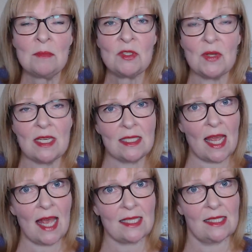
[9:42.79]
doing a
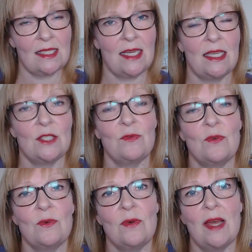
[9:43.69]
test knit
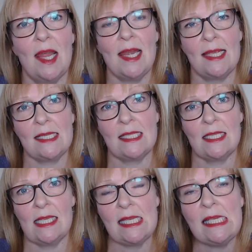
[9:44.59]
for a
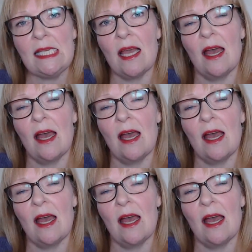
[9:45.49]
lady